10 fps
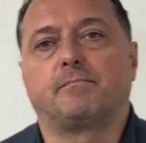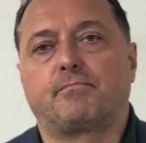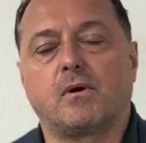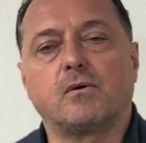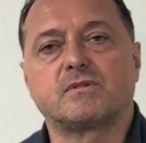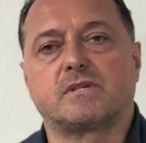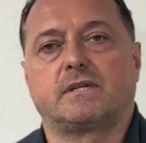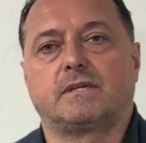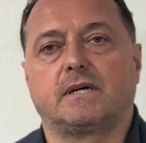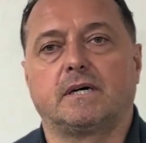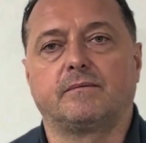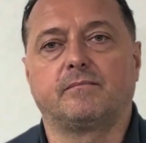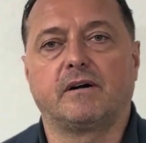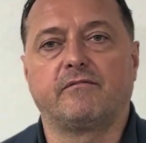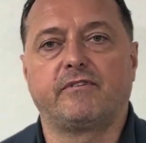Pros
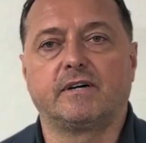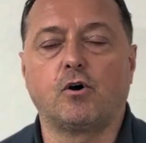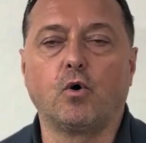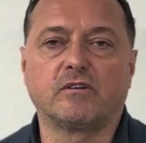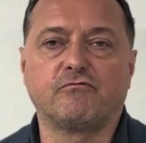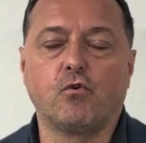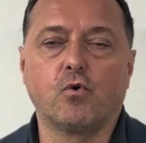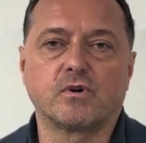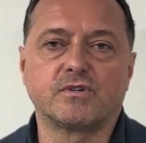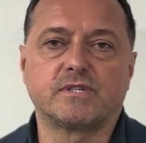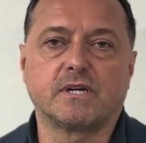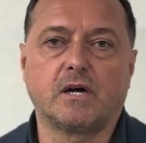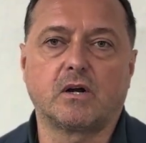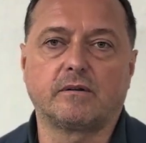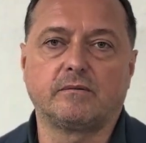of all-on-4s
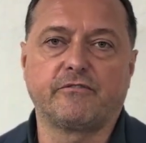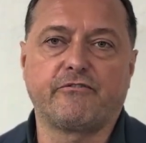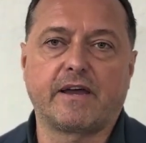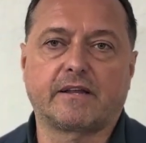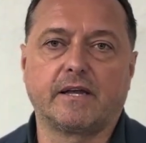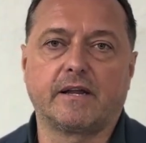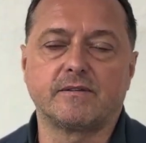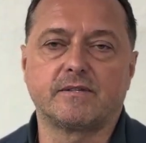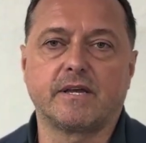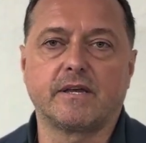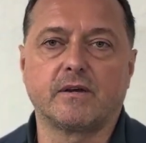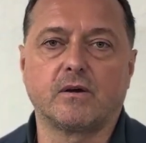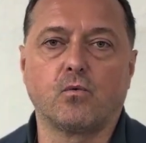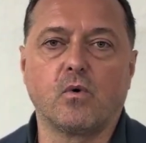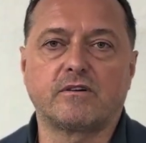are the fact that it's a
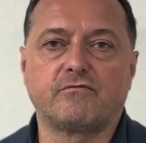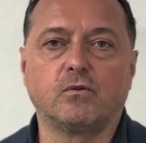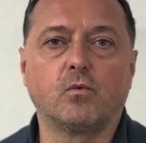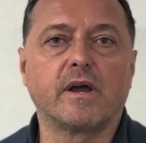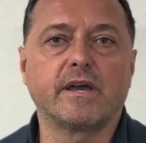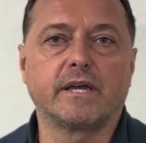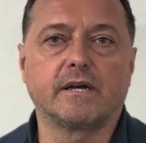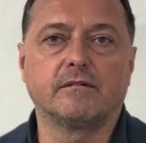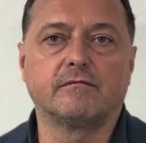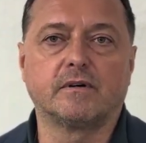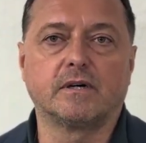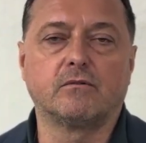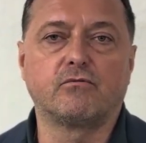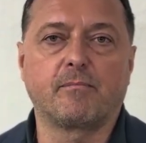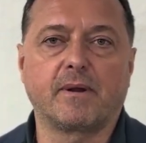wonderful way of
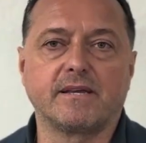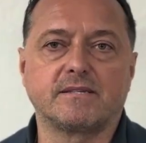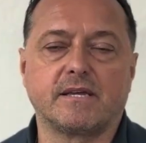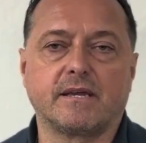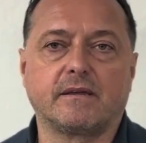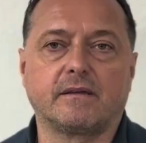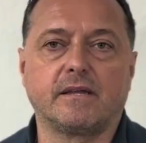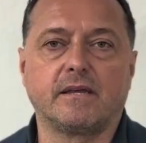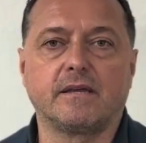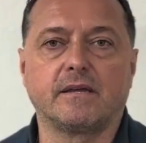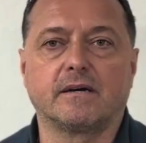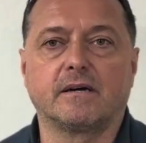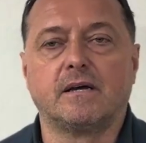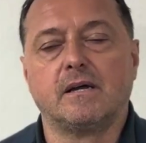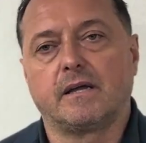replacing the